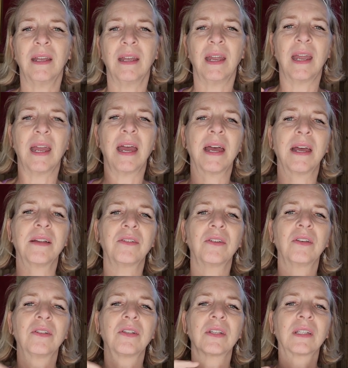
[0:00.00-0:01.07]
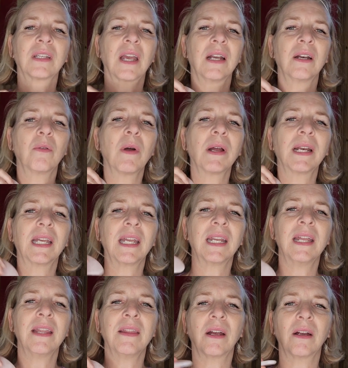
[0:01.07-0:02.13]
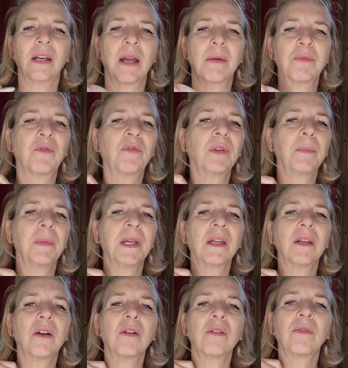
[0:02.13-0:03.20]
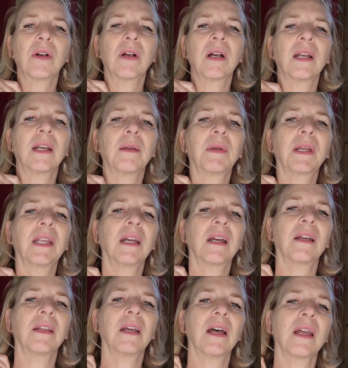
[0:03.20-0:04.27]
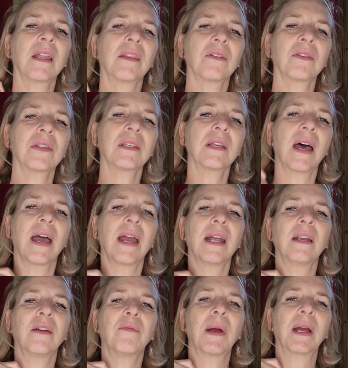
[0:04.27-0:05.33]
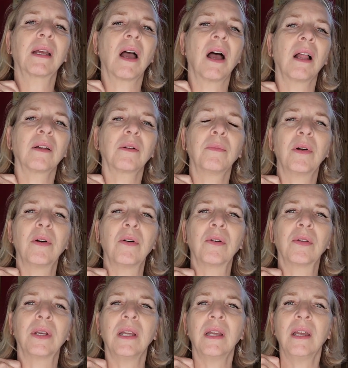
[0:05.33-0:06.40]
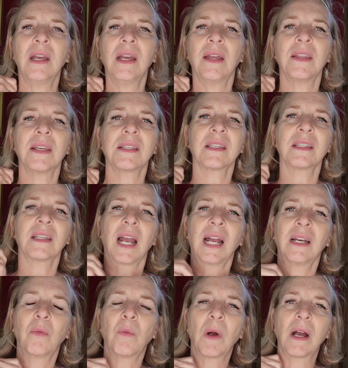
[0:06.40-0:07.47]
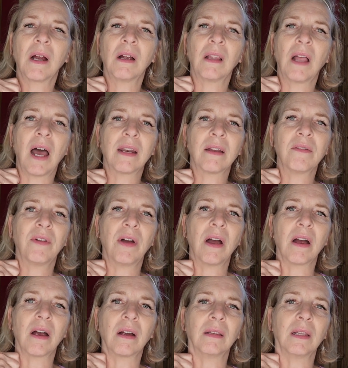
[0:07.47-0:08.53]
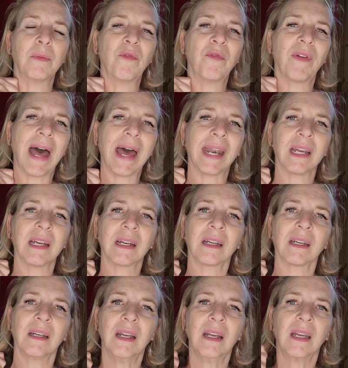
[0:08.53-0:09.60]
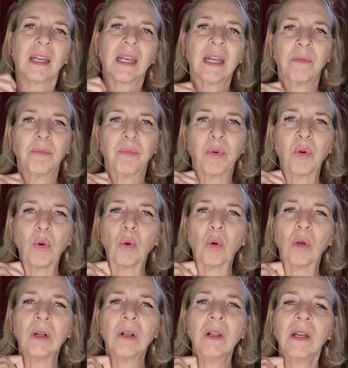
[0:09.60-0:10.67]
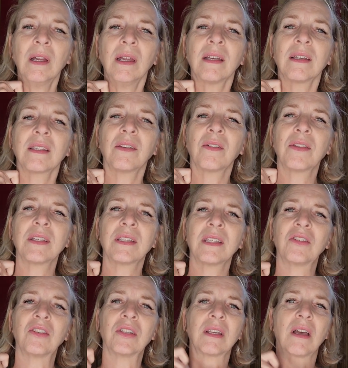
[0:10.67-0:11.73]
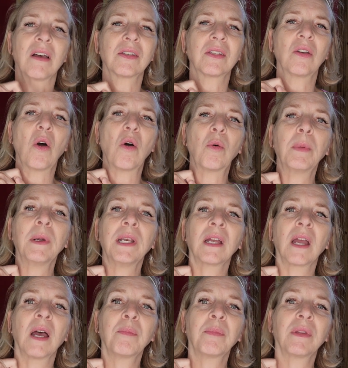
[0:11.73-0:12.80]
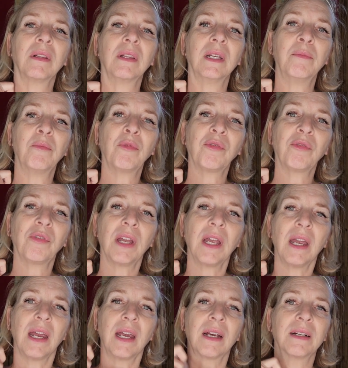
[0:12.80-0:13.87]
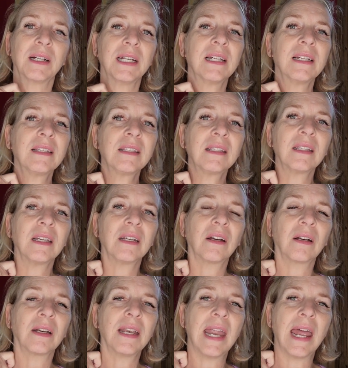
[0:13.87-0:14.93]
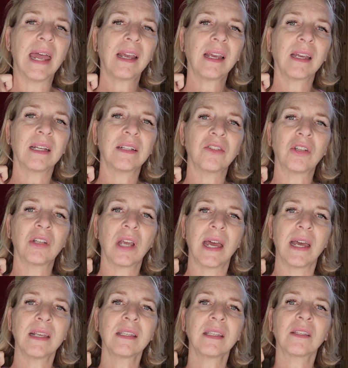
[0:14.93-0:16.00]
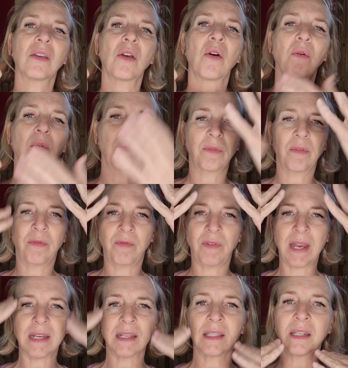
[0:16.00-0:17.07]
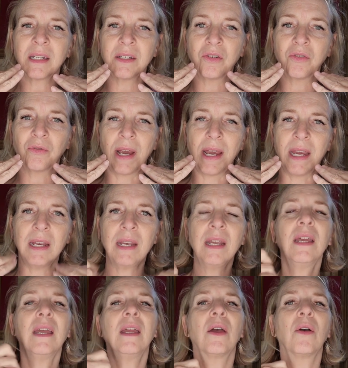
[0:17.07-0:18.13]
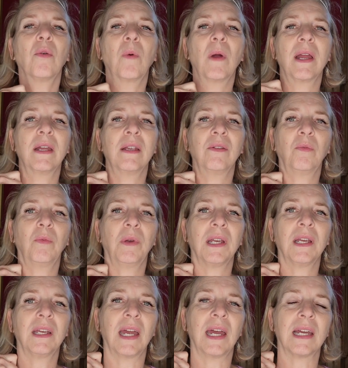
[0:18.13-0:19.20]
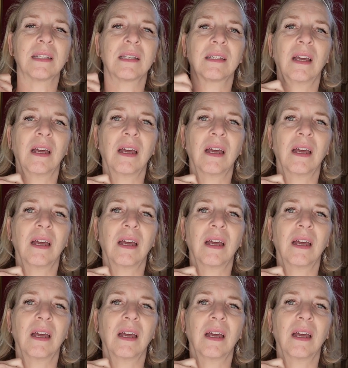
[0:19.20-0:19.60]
And you just kind of want to get in there. Now I'm flipping it over and I'm getting on the other side of my collarbone. This is kind of where a lot of our lymphatic can pool. So this is just also opening up the lymph areas in our neck and chest so the face can drain when we get